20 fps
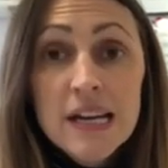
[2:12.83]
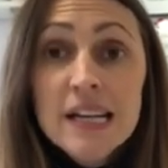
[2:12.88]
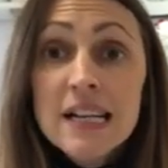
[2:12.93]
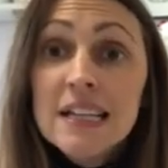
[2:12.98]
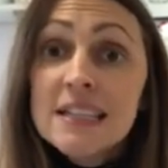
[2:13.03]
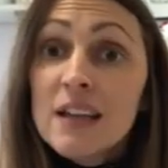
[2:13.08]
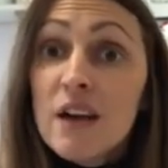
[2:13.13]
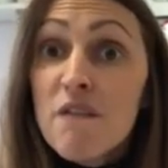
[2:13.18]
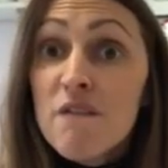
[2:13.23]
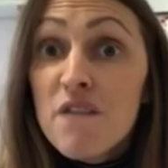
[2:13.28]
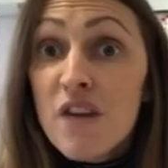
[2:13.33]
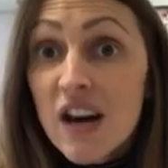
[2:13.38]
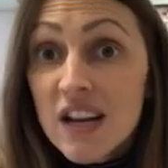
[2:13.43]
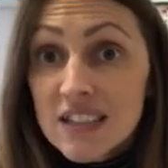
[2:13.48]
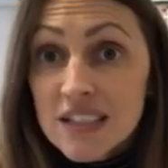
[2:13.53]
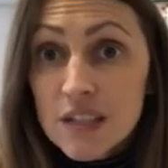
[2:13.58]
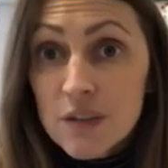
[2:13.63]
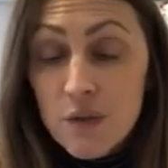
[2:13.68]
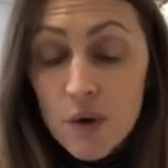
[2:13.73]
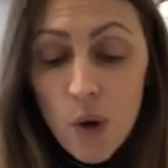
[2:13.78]
So
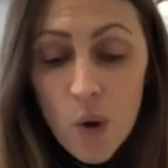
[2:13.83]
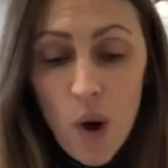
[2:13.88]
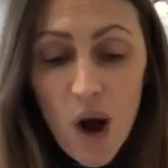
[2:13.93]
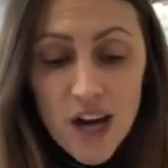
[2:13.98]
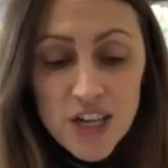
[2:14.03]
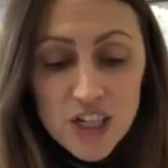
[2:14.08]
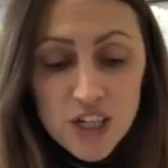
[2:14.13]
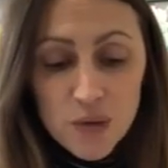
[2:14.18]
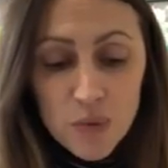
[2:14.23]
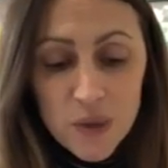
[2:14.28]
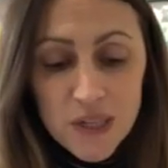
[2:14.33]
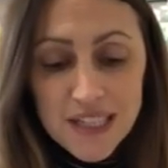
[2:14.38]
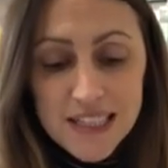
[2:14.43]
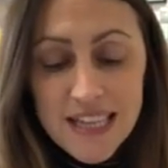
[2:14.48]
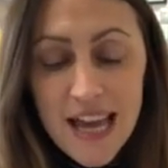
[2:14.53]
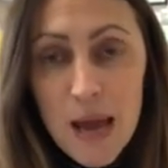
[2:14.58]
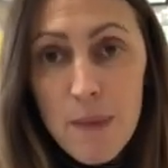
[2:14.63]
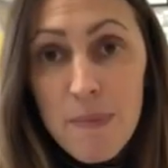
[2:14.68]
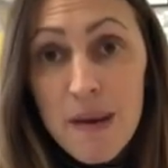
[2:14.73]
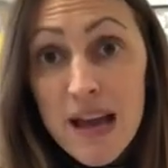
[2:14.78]
first of all, I just want to
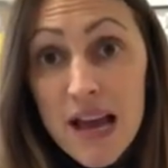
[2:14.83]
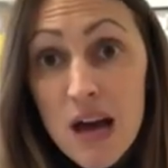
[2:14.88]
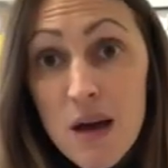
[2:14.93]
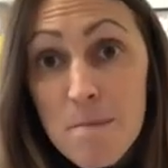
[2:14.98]
say a big,